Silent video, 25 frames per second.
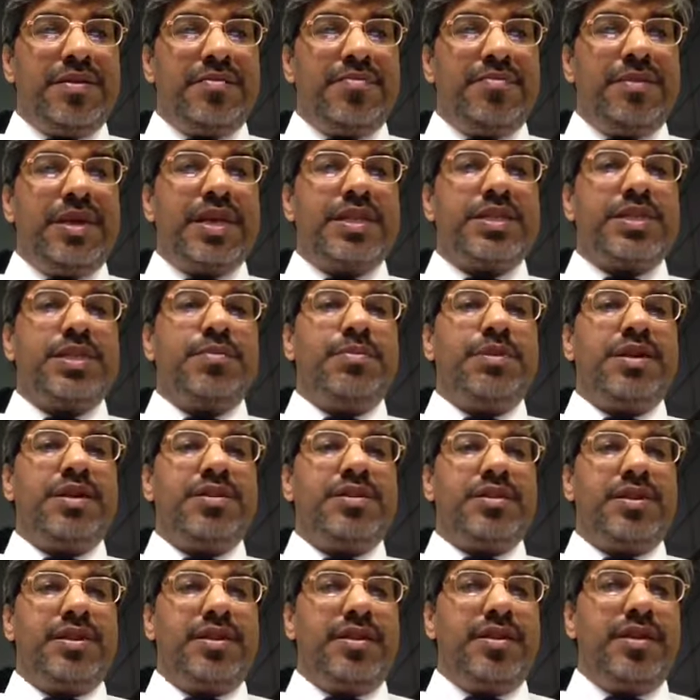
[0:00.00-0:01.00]

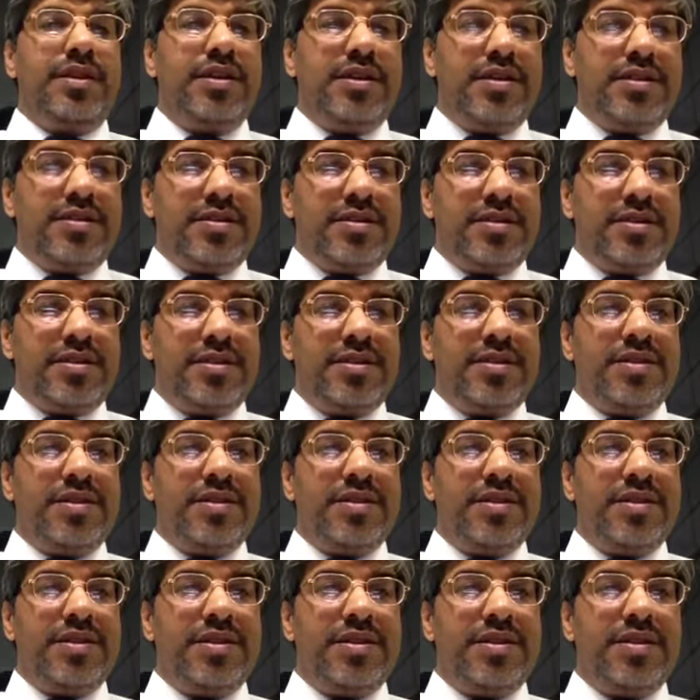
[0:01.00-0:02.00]
maximize the yield.
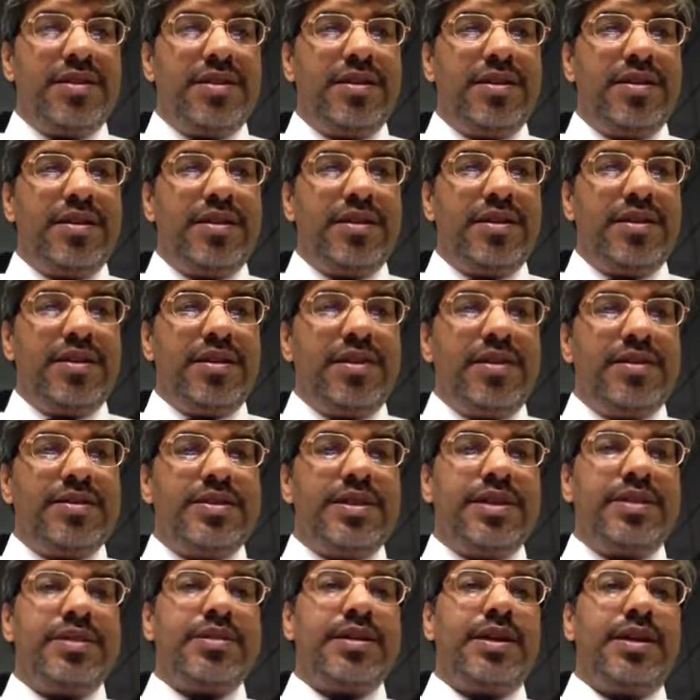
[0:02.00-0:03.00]

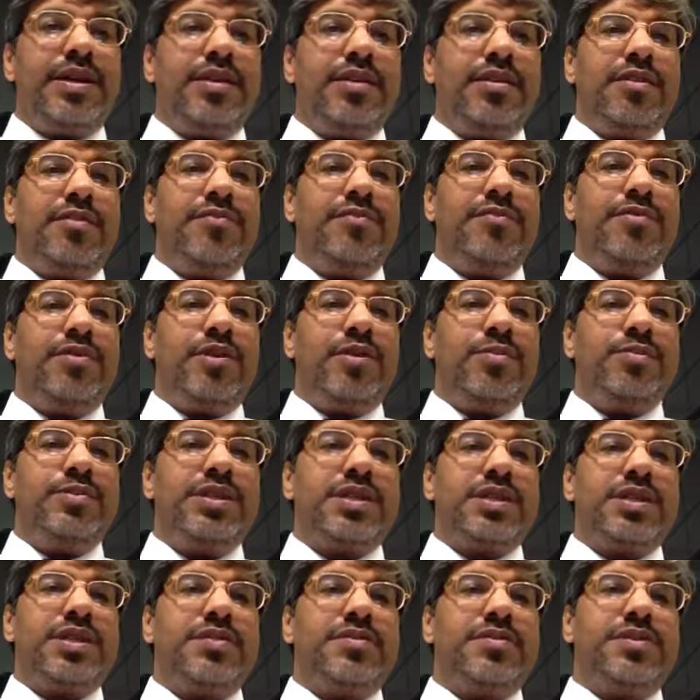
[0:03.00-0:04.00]
Such kind of
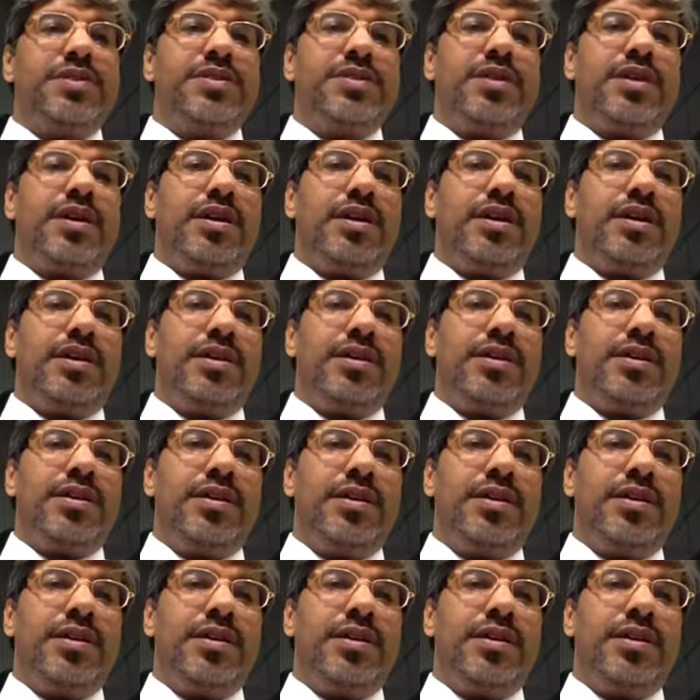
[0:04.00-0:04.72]
objectives are